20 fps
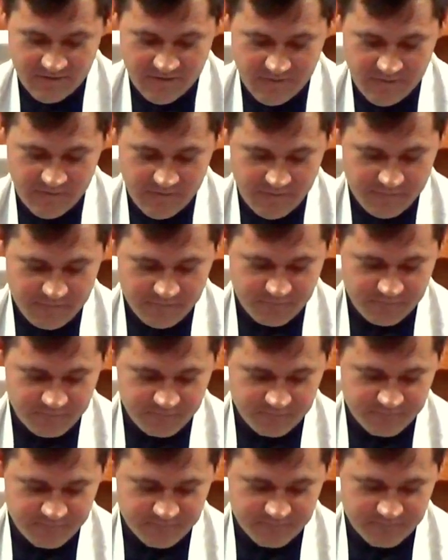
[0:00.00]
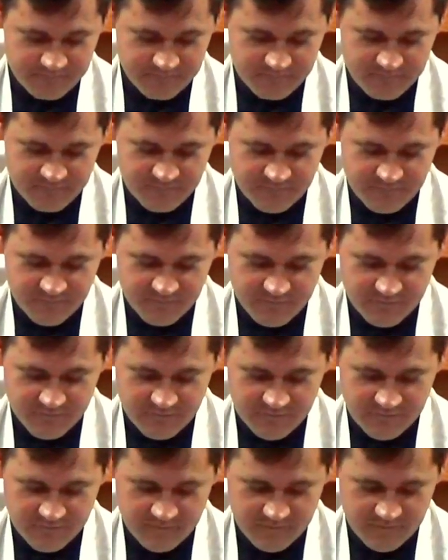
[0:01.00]

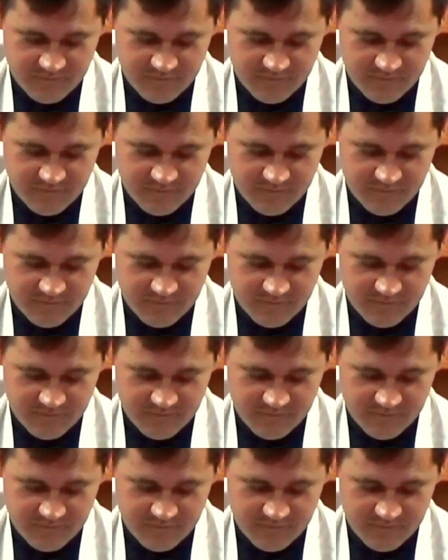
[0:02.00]
[no speech]